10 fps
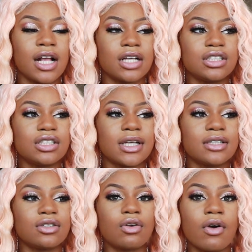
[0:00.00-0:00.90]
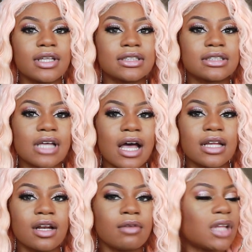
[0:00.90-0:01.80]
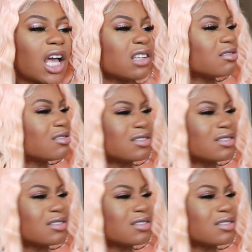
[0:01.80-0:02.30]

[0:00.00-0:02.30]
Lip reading: And she's like, you're going inside? And I'm like,